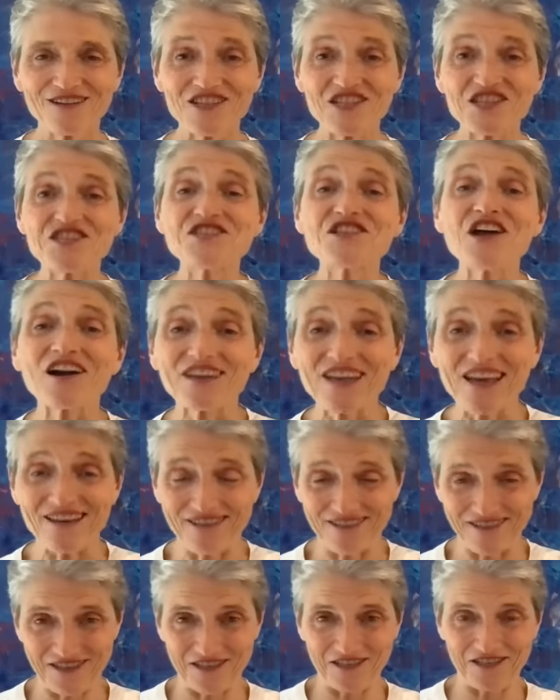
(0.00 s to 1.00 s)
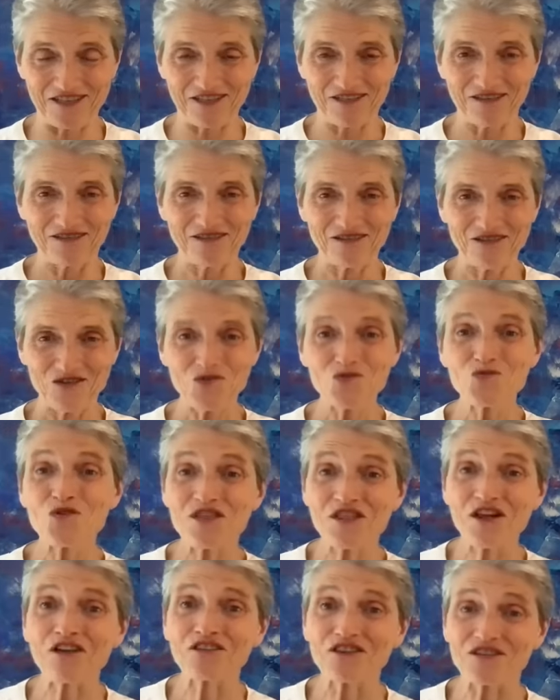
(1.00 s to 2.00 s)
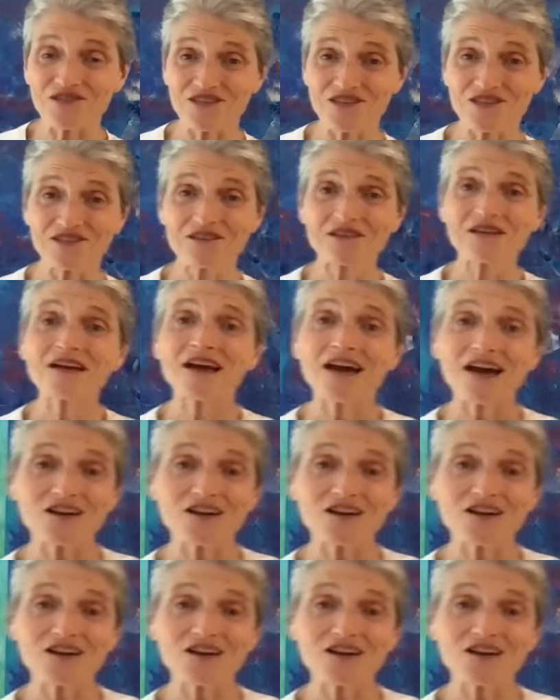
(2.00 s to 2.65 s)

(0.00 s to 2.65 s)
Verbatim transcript: nuggets with others.